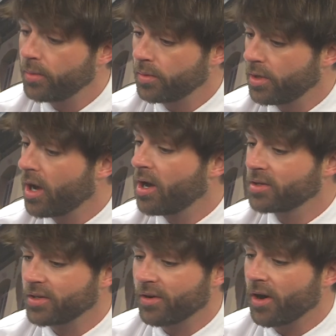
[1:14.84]

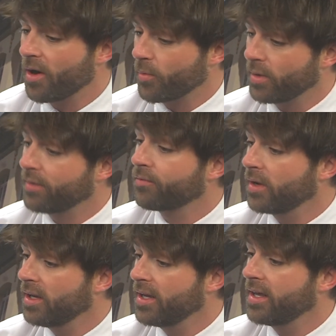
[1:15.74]
dogs are really
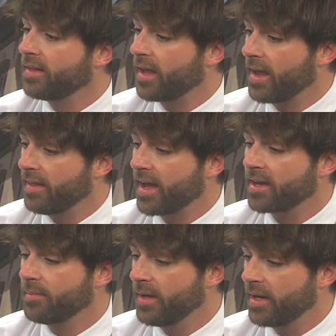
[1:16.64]
friendly, and that
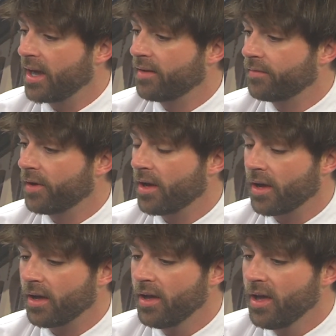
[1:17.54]
can be kind
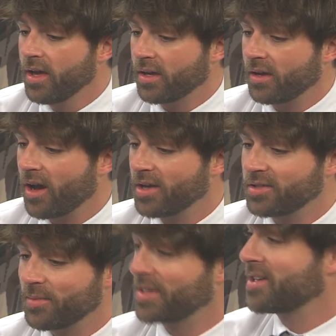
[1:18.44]
of can cause
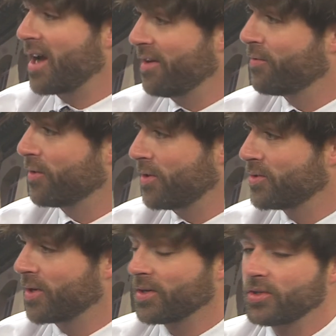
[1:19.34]
some anxiety for those
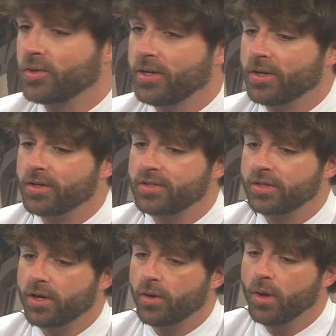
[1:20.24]
trick-or-treaters.
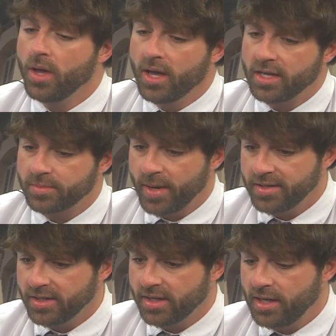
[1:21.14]
So it's
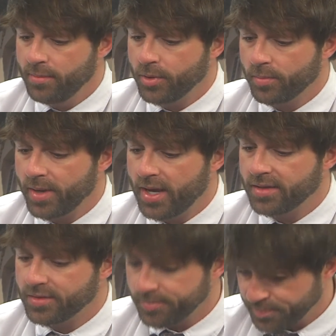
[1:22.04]
best to keep your
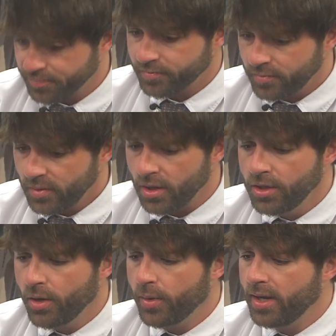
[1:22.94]
pets
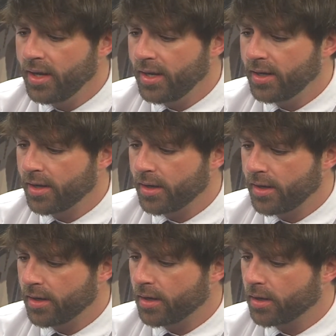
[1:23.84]
in
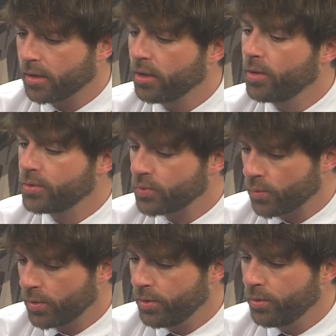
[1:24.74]
a closed
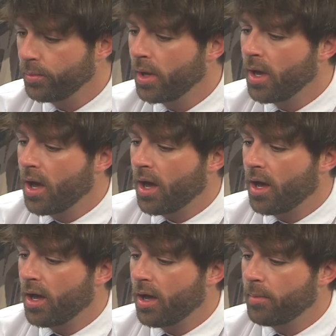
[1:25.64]
room,
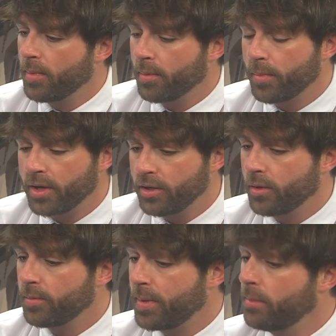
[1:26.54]

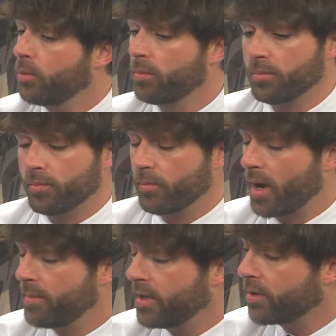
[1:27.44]
but people
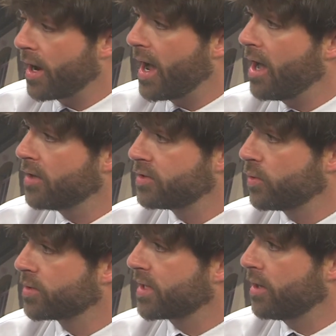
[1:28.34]
might be at your house,
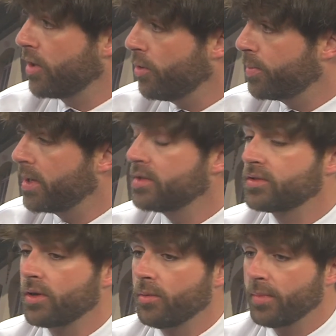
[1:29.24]
doors get open,
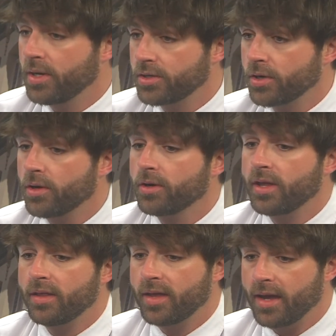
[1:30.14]
so make sure
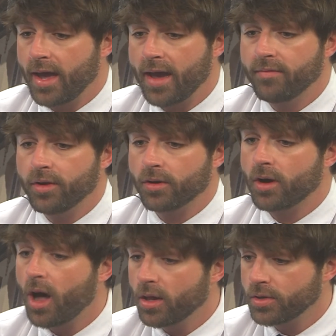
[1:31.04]
that they have their
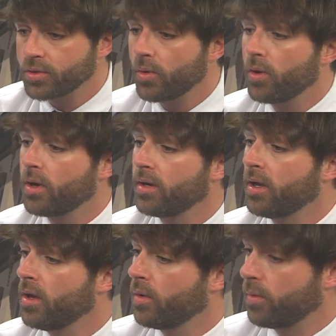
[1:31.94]
collars on
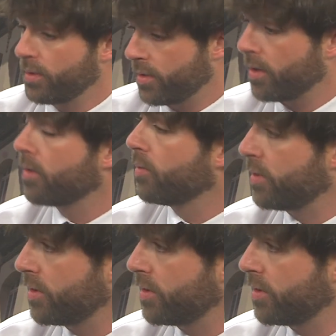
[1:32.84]
with their